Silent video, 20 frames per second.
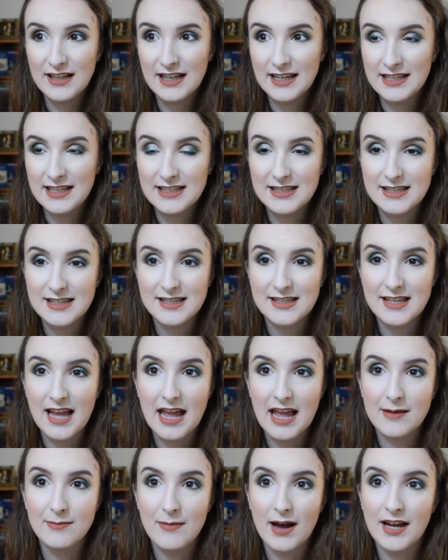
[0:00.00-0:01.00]
like it's the
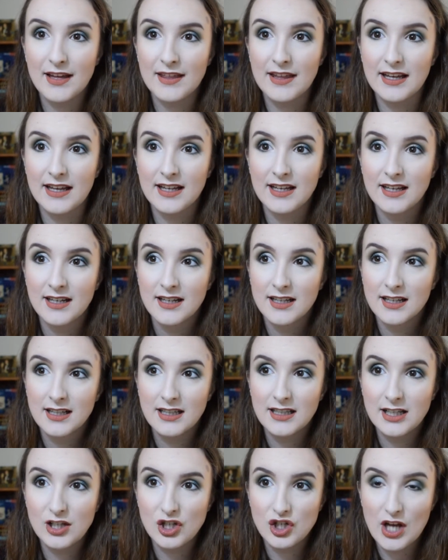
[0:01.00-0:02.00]
same. I think
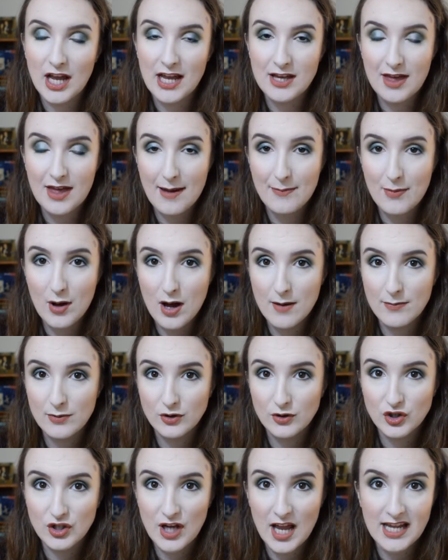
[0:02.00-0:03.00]
Cliché, their
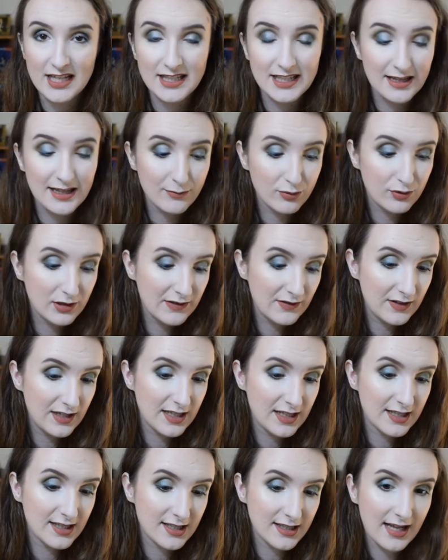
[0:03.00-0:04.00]
purple shade in the
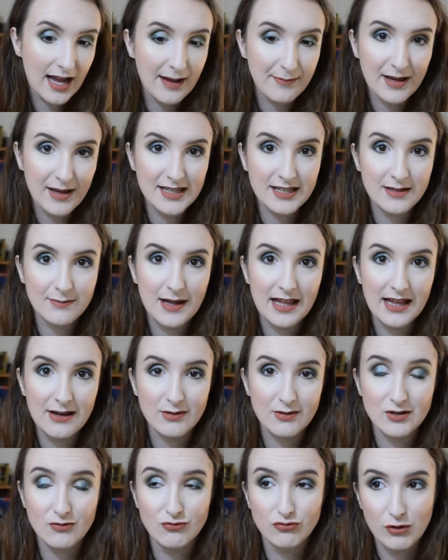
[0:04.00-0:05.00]
previous Nightmaster palette,
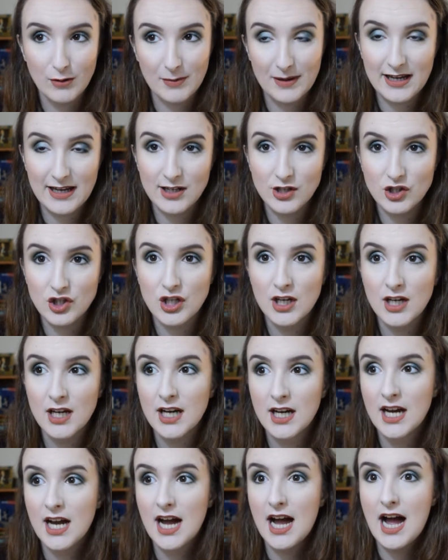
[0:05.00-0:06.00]
was rubbish,
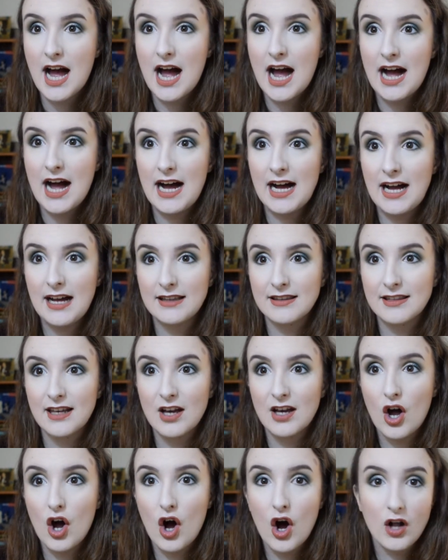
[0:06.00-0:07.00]
and
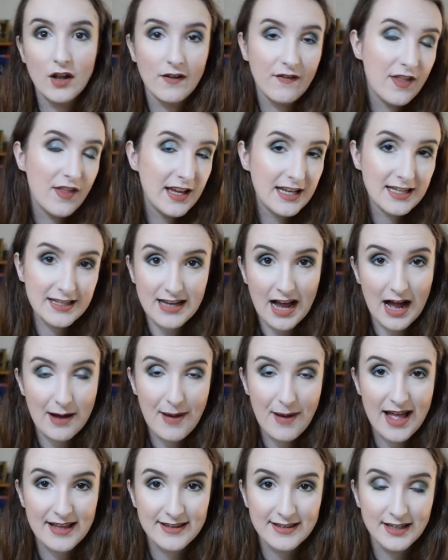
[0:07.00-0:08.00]
all of these are
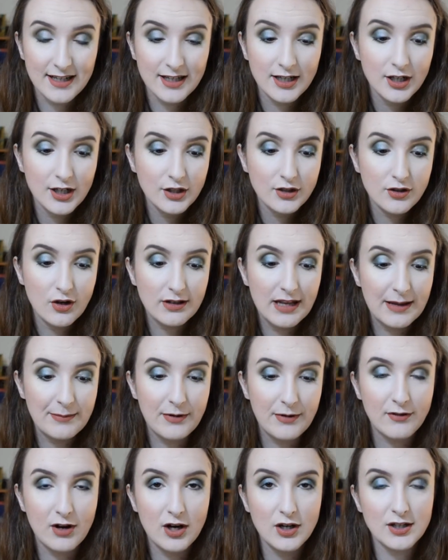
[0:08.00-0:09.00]
better, don't get me
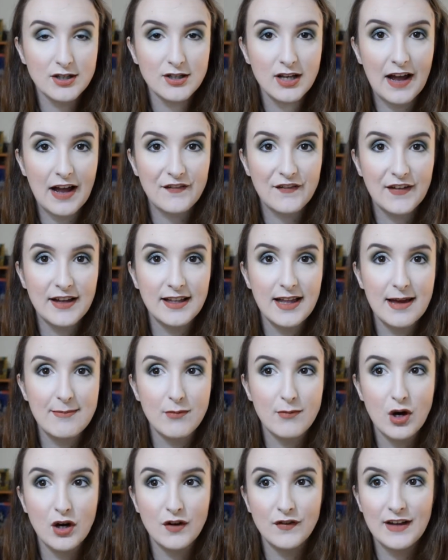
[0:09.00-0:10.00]
wrong. So I feel like
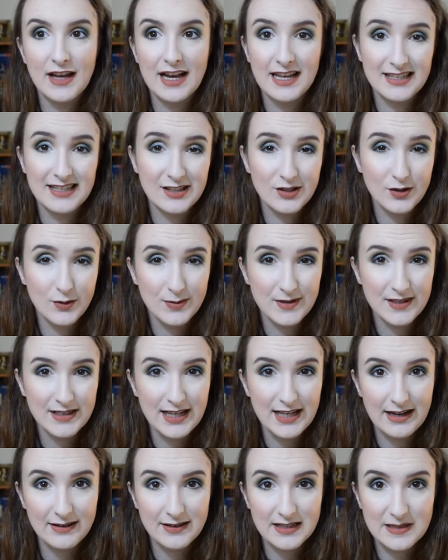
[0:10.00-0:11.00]
Morphe has its ups and
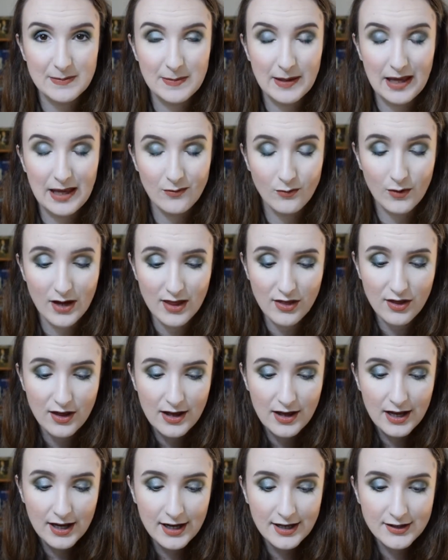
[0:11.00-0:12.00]
downs to begin with,
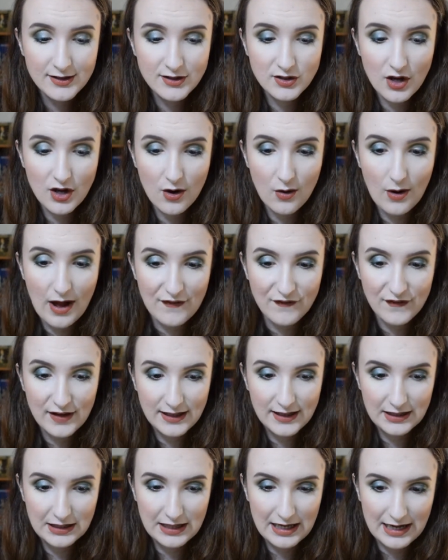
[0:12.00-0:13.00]
so I
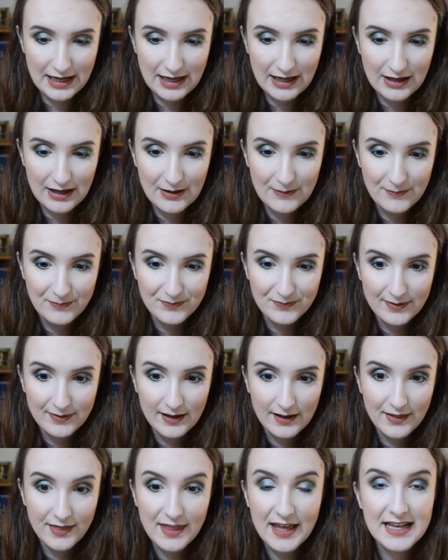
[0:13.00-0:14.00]
feel like
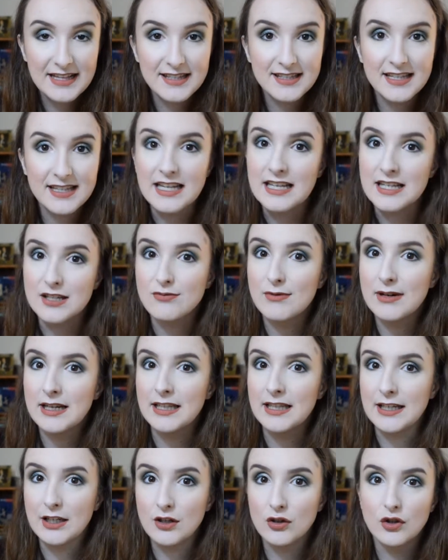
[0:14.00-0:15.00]
this is
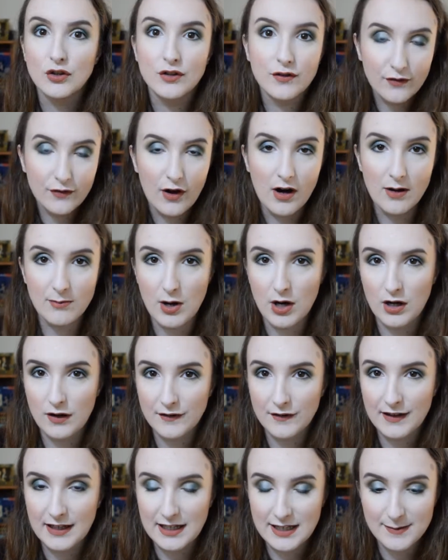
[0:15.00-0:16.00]
really good for
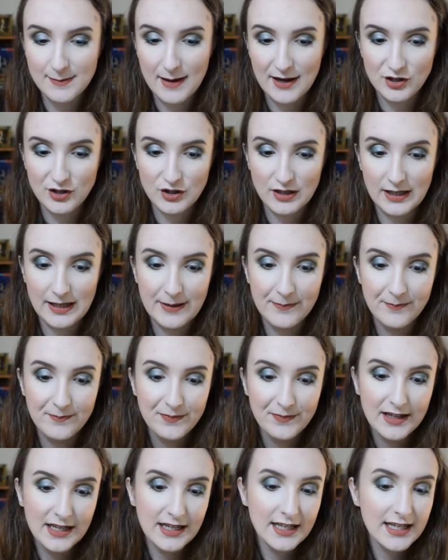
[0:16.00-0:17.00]
Morphe especially.
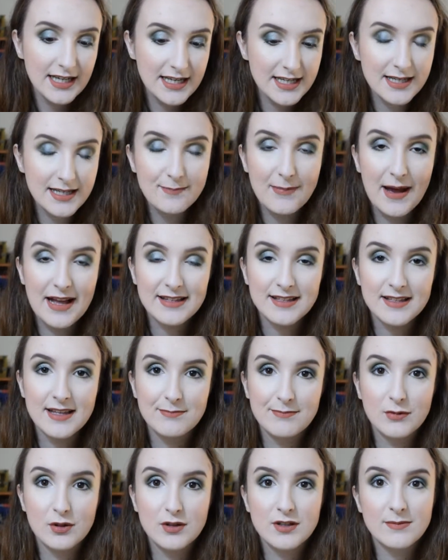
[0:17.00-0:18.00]
Is it better
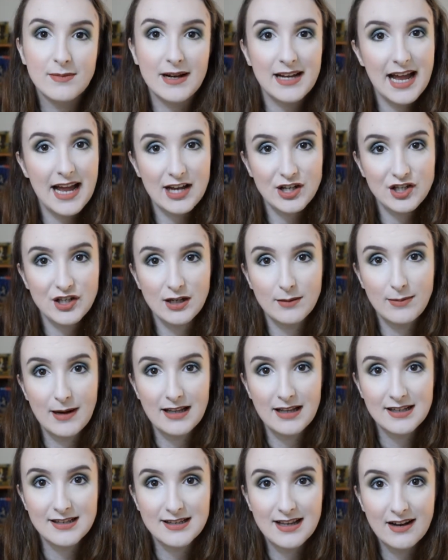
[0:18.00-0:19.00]
than most of my eyeshadow
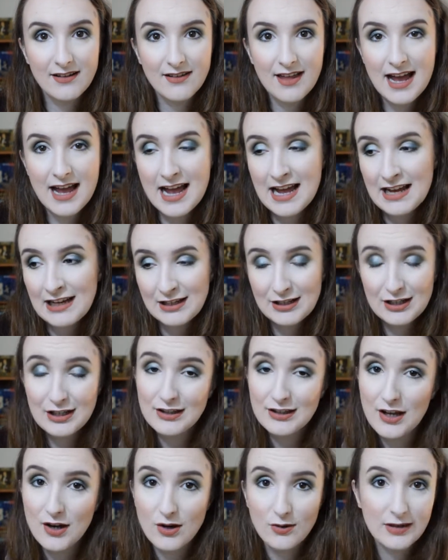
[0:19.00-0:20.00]
palettes out there?
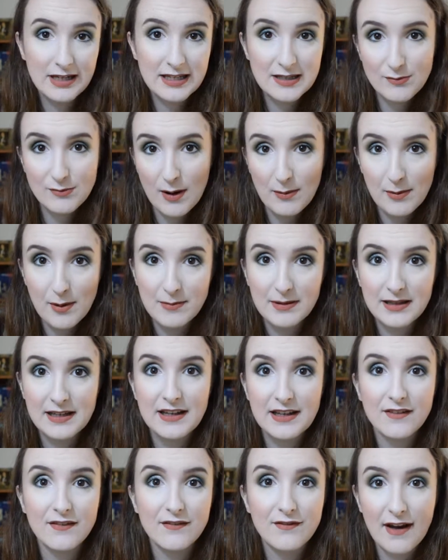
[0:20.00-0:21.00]
No, it's
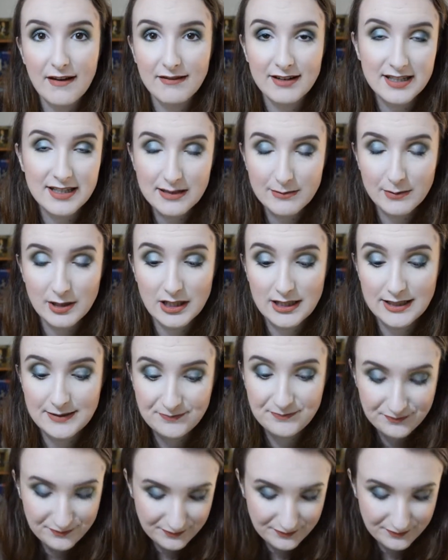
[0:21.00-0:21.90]
probably very similar,